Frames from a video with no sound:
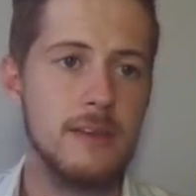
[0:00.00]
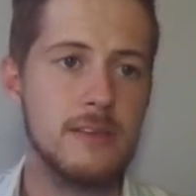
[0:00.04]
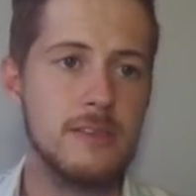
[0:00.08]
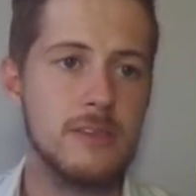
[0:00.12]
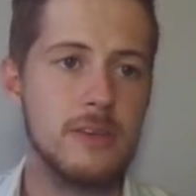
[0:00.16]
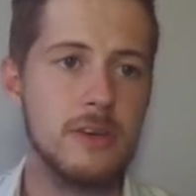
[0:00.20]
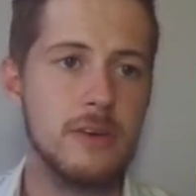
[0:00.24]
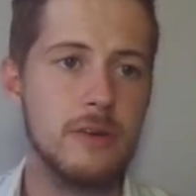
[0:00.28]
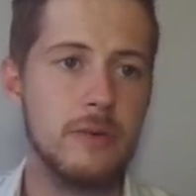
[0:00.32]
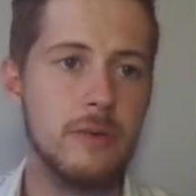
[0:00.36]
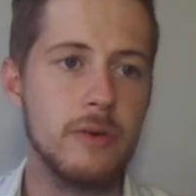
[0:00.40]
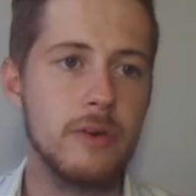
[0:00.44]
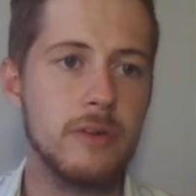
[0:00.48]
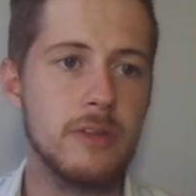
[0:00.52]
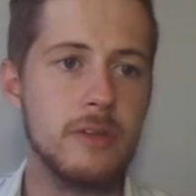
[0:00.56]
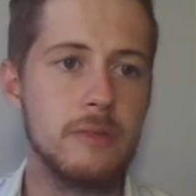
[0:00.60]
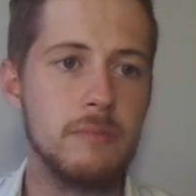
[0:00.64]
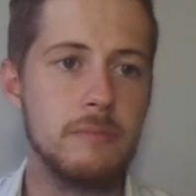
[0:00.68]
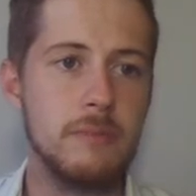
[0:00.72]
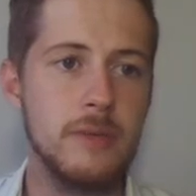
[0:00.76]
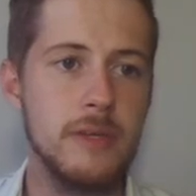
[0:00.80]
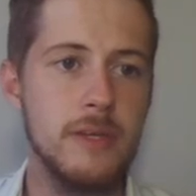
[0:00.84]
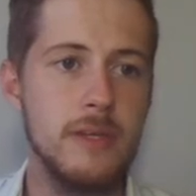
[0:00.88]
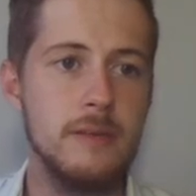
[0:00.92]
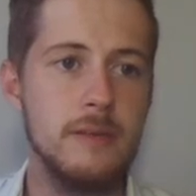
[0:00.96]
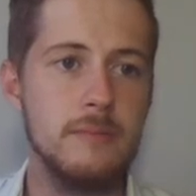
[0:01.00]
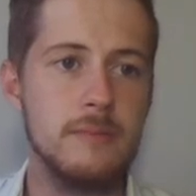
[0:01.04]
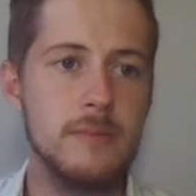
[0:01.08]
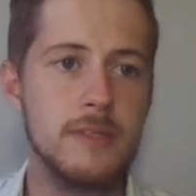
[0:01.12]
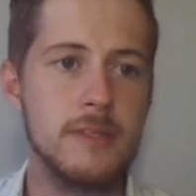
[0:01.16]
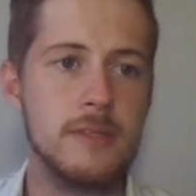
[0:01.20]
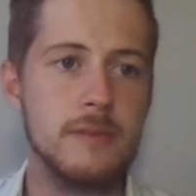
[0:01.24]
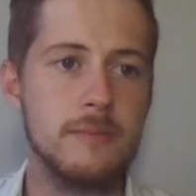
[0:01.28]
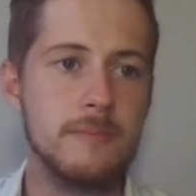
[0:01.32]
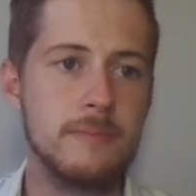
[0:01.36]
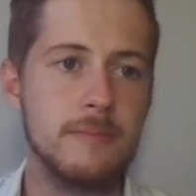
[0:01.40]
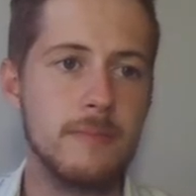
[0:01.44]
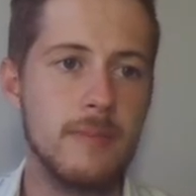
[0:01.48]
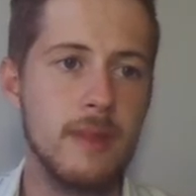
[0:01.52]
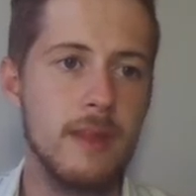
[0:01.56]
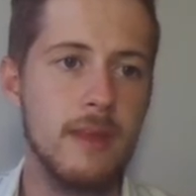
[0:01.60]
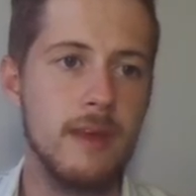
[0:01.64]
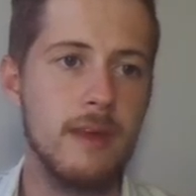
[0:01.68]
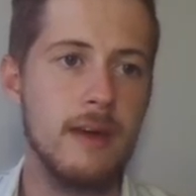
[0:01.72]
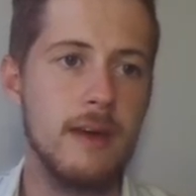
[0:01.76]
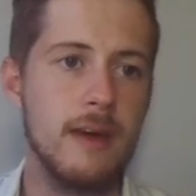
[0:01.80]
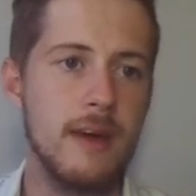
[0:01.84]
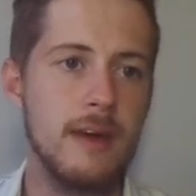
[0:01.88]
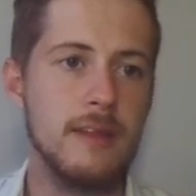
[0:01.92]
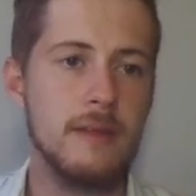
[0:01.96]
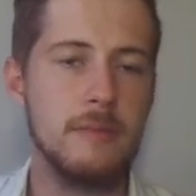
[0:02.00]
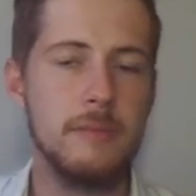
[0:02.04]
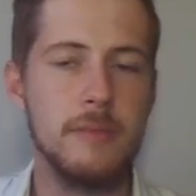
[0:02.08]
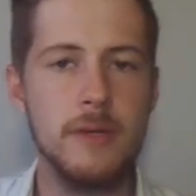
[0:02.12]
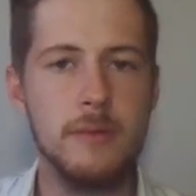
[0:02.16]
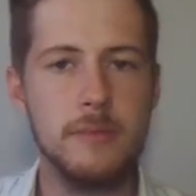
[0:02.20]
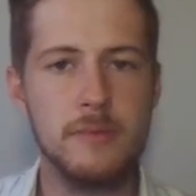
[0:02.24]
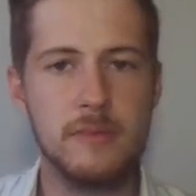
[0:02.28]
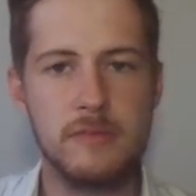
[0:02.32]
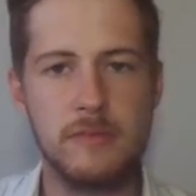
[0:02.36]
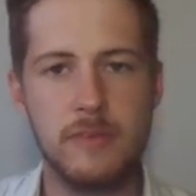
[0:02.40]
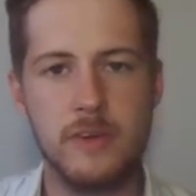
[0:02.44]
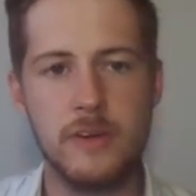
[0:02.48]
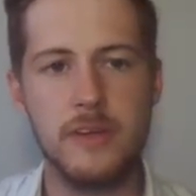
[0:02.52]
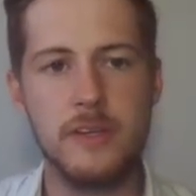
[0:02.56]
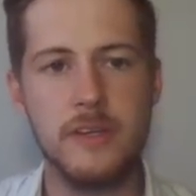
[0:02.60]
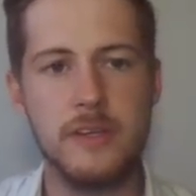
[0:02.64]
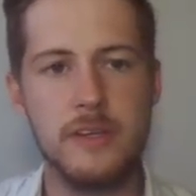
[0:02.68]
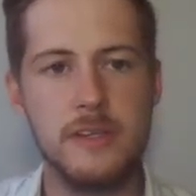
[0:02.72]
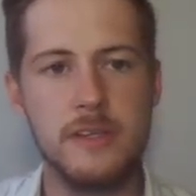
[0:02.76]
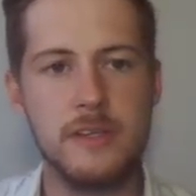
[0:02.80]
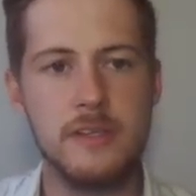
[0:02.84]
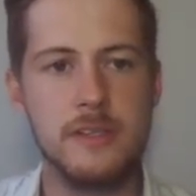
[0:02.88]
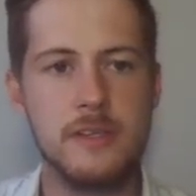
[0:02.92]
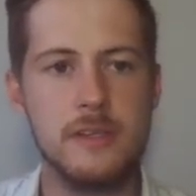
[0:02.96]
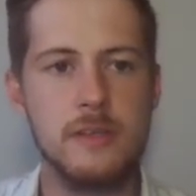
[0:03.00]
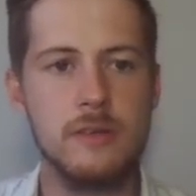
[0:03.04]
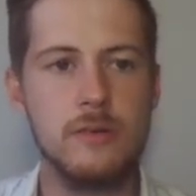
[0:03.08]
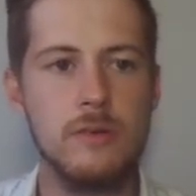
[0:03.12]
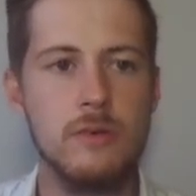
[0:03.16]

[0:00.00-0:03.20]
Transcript: So we've got the beams, and the beams are very easy.